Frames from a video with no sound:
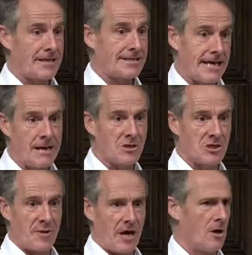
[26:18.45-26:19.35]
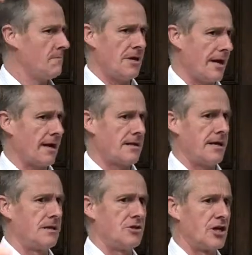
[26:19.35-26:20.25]
There seems to be hope. You get to
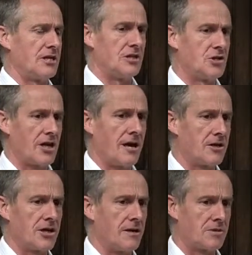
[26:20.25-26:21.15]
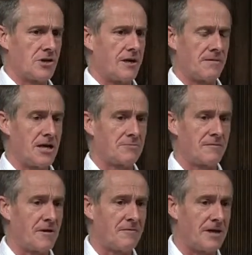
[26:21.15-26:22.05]
the end of Genesis
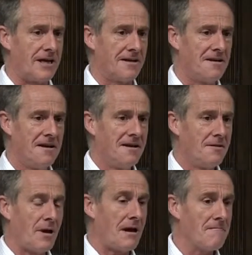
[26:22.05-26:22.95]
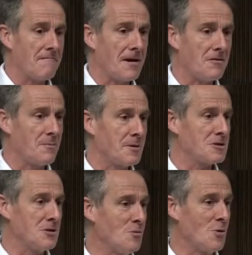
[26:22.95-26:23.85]
chapter fifty, and we haven't found the
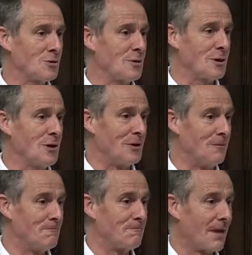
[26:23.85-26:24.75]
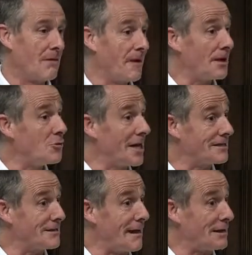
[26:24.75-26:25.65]
person who walks with God. In fact, you get
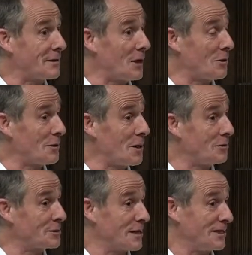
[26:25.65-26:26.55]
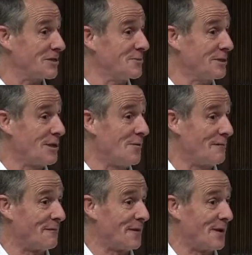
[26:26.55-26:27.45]
to the end of the whole of the Old Testament and you
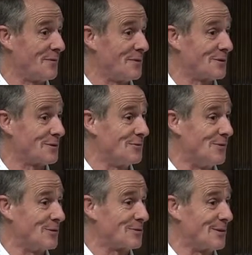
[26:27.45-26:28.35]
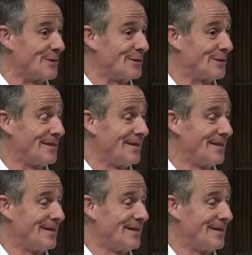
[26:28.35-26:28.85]
haven't found the person who walks with God.